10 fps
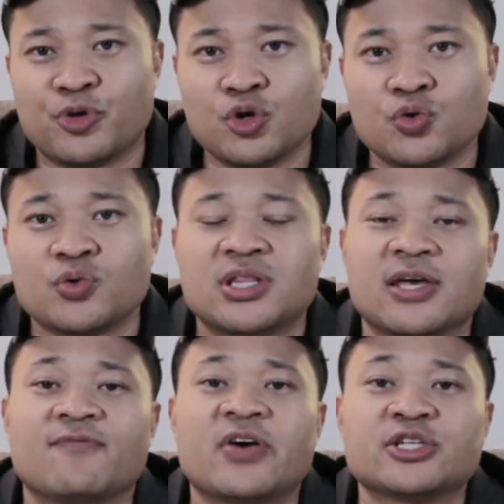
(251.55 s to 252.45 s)
you, the
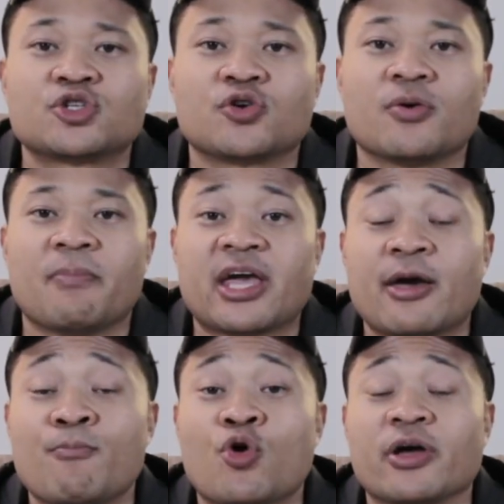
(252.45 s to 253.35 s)
investor, make a
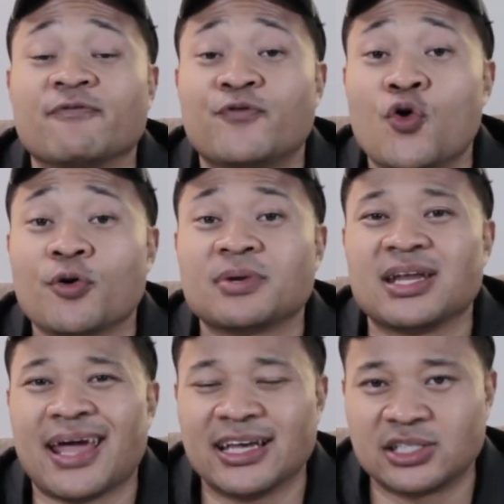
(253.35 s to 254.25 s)
more informed
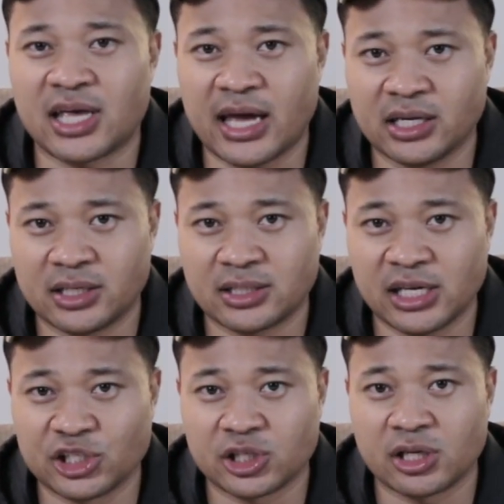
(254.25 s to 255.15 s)
and educated
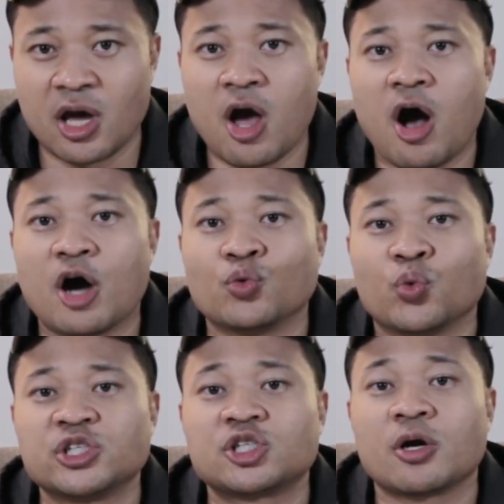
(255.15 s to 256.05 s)
decision on
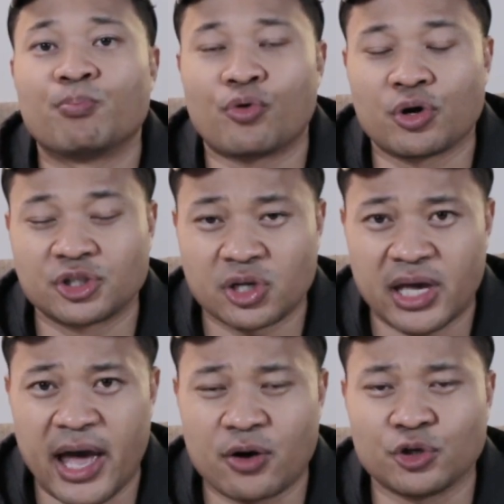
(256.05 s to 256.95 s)
which brokerage
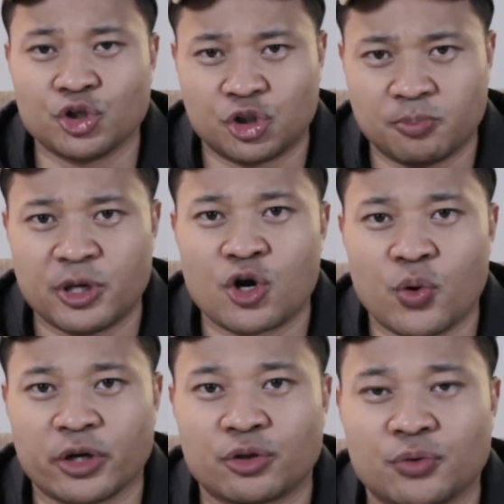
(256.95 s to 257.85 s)
account you should be
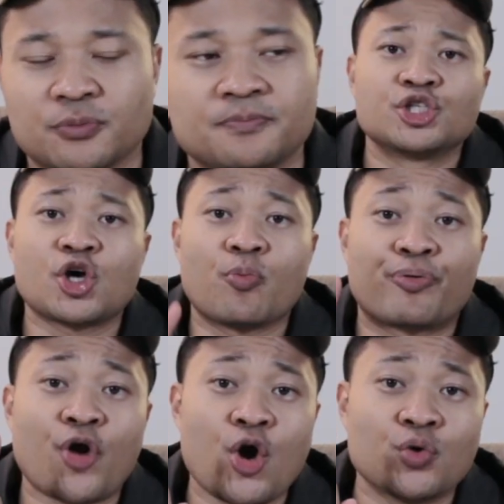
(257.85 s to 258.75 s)
going through. So
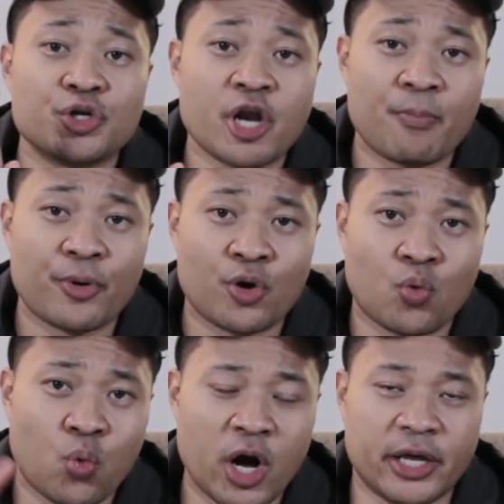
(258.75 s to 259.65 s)
pro number
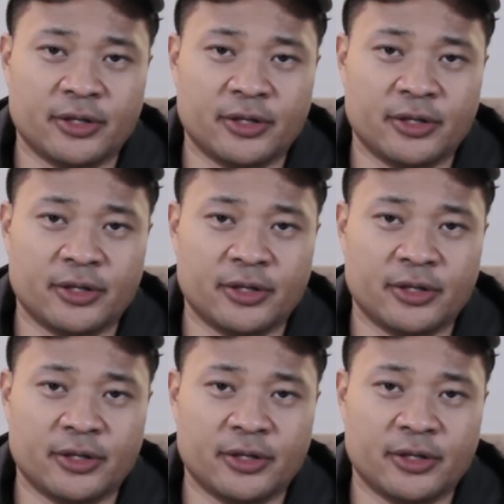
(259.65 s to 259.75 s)
1,